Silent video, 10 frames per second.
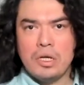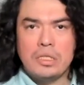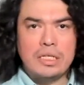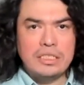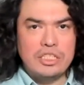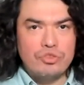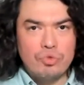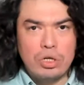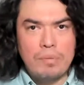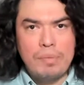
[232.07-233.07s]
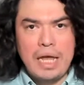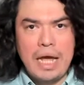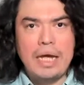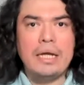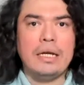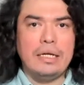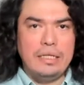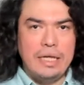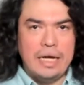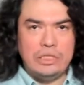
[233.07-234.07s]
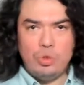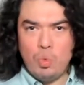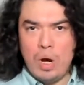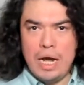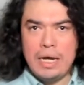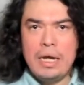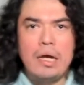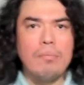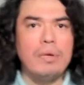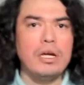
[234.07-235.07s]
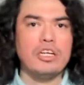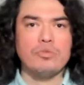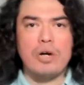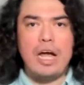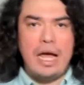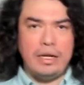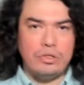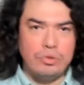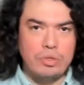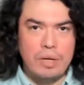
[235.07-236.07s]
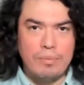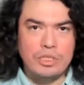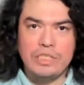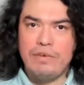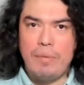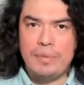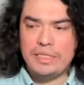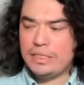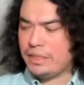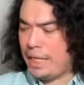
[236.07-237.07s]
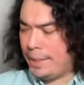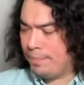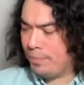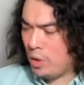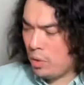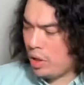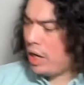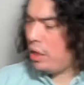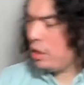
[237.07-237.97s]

Does this rule apply? Yes. Why? Because we're adding two numbers of opposite sign. Okay?